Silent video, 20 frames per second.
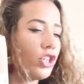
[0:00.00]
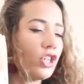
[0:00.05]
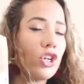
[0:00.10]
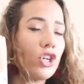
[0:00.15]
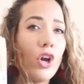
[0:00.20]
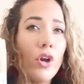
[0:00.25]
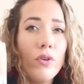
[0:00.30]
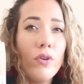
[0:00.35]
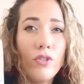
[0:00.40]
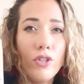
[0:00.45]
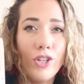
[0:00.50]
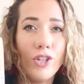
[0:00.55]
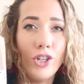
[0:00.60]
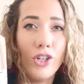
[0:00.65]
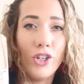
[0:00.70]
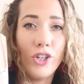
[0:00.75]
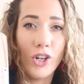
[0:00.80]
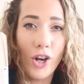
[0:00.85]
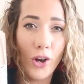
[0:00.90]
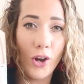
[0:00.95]
just goes
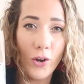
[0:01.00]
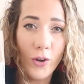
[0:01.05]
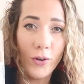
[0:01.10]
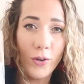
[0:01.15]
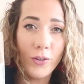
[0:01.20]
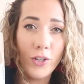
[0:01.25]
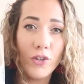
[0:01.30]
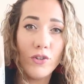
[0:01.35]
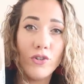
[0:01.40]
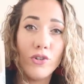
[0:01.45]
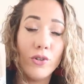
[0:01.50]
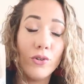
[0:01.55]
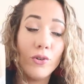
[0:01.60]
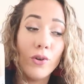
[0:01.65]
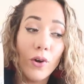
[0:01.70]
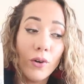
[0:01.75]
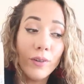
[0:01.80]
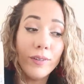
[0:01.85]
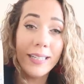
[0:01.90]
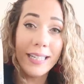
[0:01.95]
to show you do
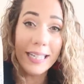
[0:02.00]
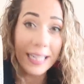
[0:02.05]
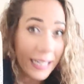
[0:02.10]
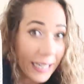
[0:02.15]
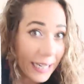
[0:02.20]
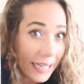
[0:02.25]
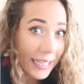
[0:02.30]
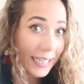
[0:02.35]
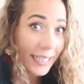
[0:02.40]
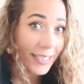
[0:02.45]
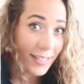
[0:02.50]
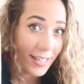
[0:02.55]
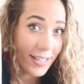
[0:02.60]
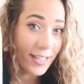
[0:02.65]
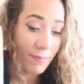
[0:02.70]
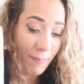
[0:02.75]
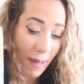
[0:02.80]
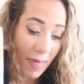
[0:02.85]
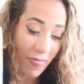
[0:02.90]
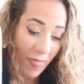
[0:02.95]
not need
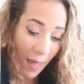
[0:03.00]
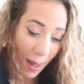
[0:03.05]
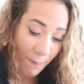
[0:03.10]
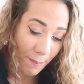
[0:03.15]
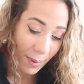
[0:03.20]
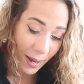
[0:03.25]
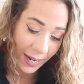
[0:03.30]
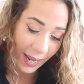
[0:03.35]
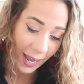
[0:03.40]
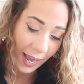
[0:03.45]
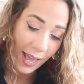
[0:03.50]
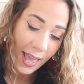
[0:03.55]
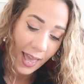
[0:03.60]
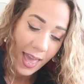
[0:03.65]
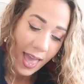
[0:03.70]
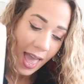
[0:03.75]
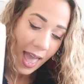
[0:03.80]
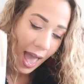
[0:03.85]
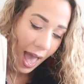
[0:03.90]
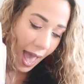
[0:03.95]
to spend that money.
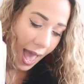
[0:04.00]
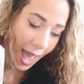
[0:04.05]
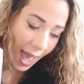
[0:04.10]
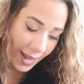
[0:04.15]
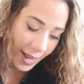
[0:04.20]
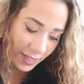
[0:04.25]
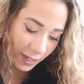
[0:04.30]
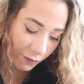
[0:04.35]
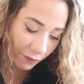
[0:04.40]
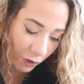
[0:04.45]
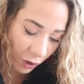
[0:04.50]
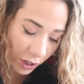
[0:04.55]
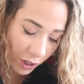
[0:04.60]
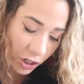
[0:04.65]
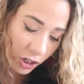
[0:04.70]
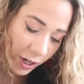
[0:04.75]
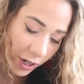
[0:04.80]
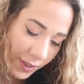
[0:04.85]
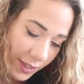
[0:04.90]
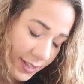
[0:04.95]
And I've got
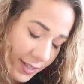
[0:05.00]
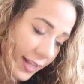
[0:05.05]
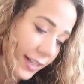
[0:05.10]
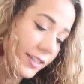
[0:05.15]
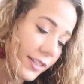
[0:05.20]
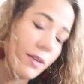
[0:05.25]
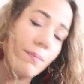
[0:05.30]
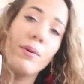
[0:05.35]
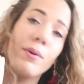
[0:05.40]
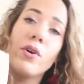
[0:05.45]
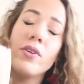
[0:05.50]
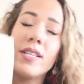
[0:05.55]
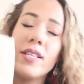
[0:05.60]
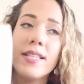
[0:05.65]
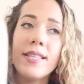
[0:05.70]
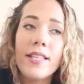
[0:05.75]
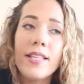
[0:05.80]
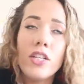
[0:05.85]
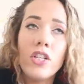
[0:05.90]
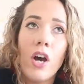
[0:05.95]
to show you this lantern because
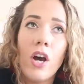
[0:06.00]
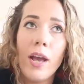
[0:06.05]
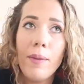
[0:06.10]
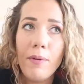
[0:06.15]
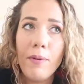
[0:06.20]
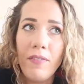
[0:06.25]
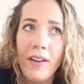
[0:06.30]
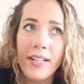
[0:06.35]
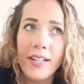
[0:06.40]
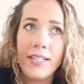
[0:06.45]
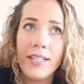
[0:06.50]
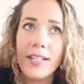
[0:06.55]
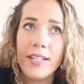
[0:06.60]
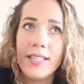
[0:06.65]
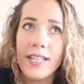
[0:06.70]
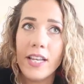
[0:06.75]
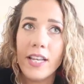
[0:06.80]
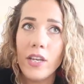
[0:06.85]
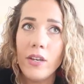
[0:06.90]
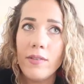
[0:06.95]
it's the type of
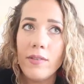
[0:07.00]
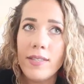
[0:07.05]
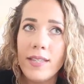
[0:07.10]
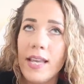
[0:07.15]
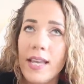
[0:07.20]
lanterns that you